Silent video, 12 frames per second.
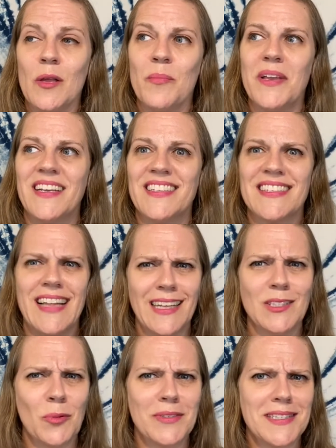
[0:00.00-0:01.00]
Because
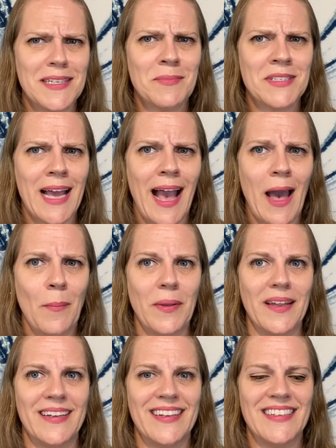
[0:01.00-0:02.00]
that's what seems to
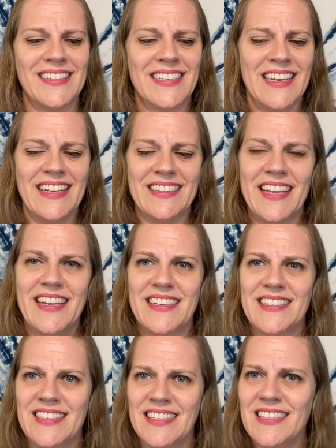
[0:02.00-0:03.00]
happen, is they
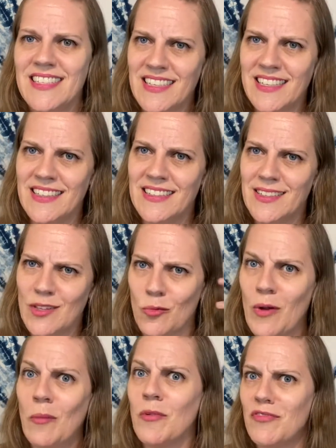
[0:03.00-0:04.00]
exist in the
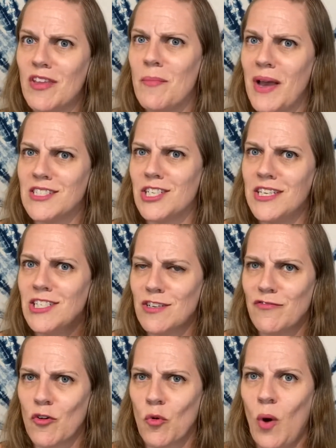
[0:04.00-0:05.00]
realm of the imagination
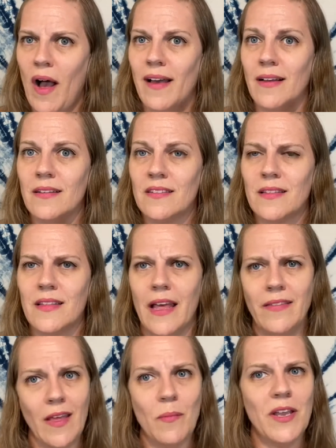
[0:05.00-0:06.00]
for a while, and
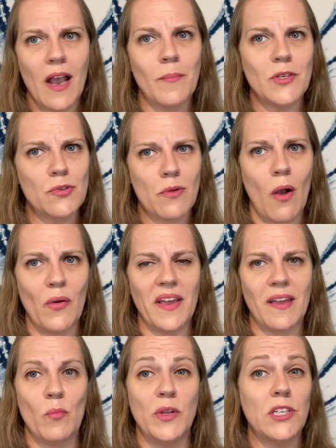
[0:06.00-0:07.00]
then they become a
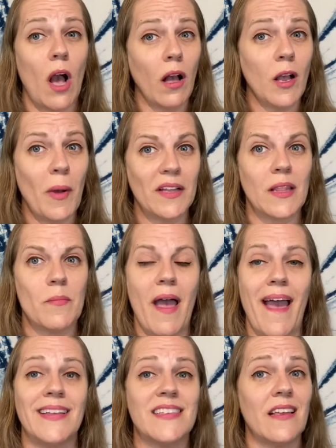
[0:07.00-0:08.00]
drawing, and we talk about them
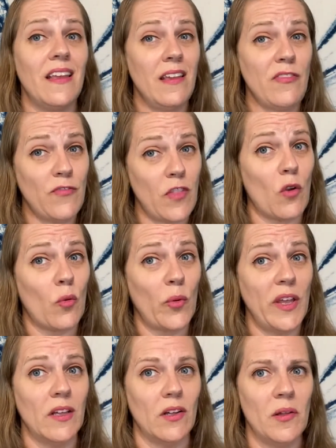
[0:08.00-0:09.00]
as if they're
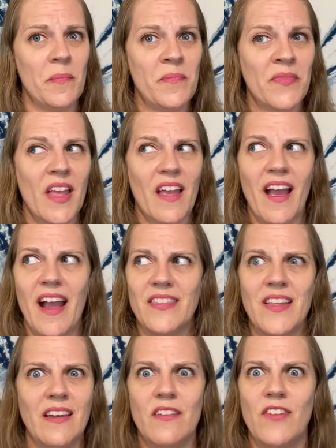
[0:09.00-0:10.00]
real, and
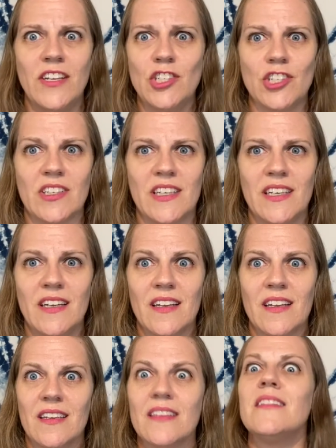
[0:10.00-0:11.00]
then eventually
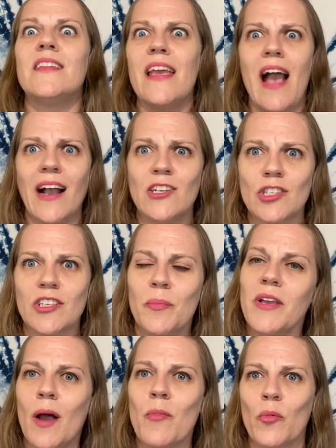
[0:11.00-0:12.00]
they actually
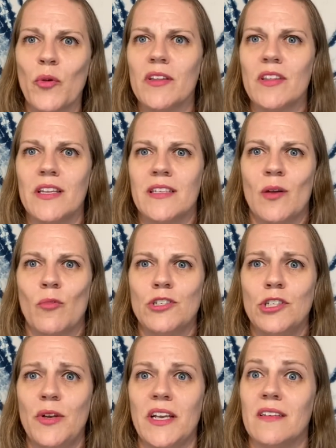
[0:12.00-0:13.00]
become a real thing that we're
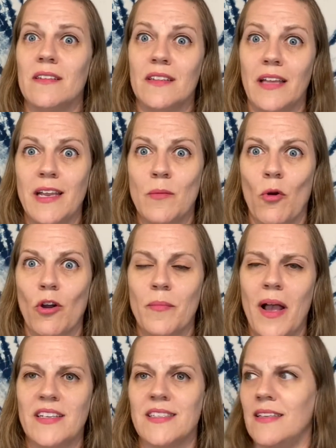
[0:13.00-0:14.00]
doing, like Pork
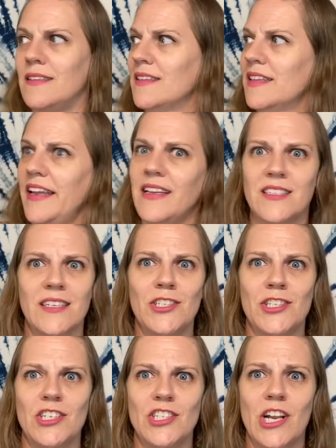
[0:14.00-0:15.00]
magazine, like
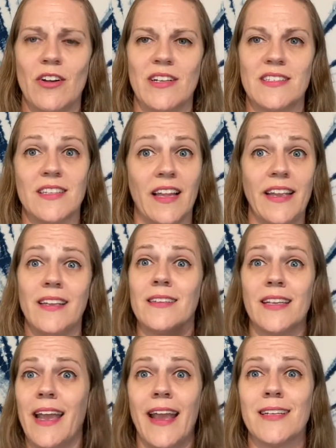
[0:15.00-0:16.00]
Dungeon Degenerates, like
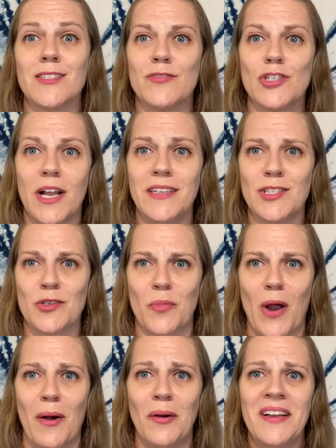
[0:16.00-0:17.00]
the cans of Shyster
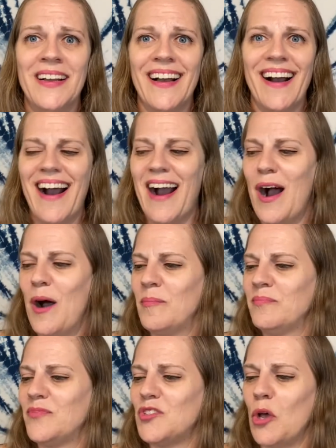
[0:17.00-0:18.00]
Brow.
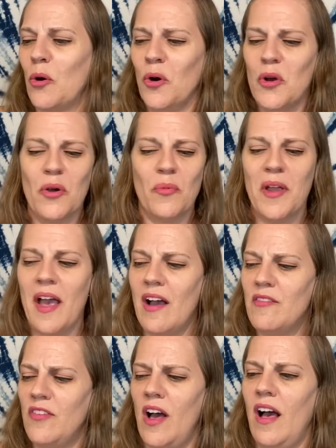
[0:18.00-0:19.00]
So we
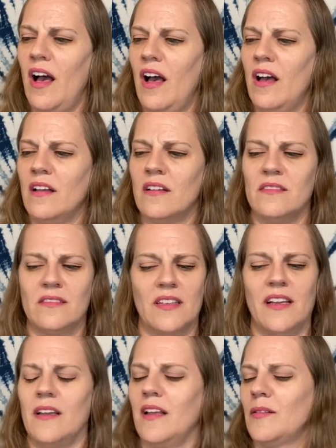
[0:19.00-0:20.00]
have
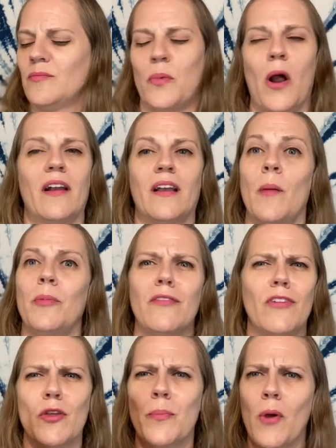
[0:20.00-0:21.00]
brought a couple of
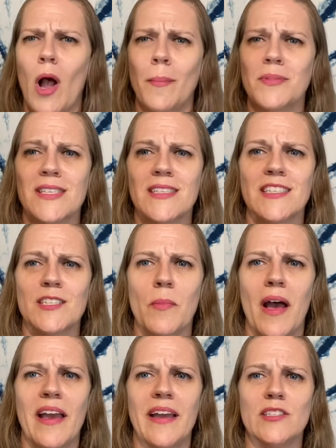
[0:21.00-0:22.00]
other props. This is
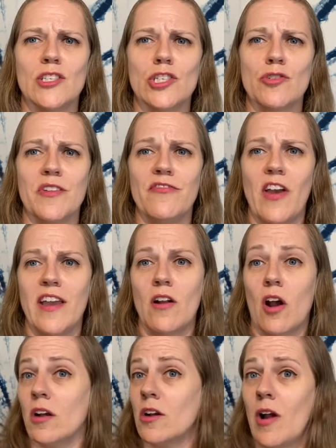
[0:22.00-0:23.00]
my Street Fight
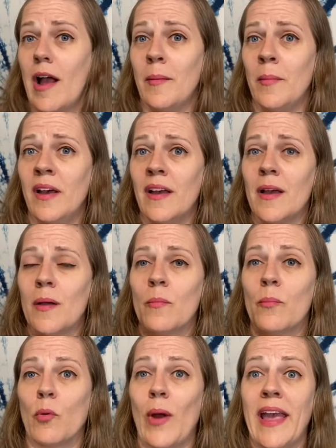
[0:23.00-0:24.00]
Art Crime
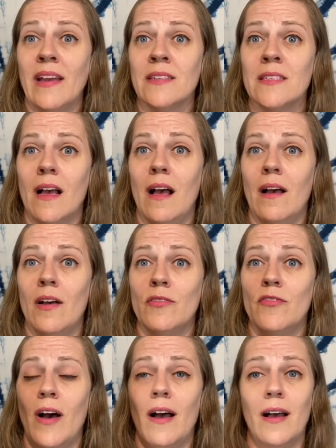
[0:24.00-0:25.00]
brand
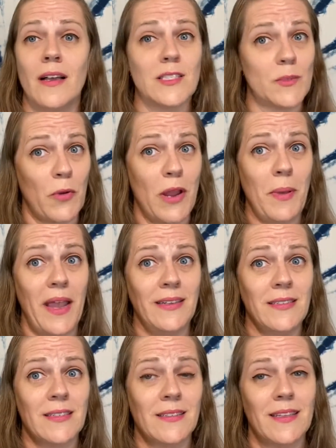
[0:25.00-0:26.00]
of spray
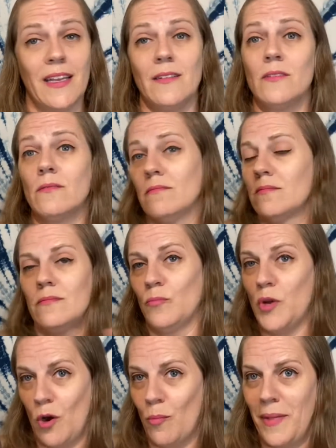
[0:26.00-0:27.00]
paint that
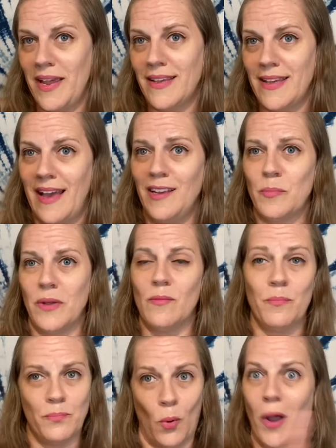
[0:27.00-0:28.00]
we don't make yet, but
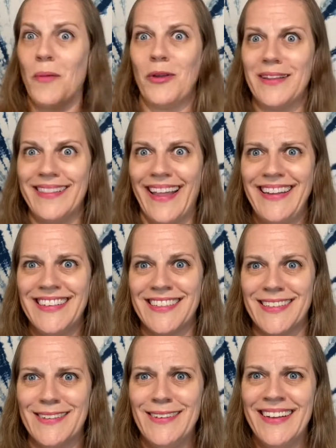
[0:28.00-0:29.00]
boy, we'd like
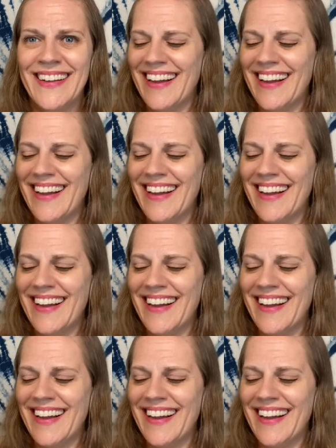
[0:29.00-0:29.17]
to.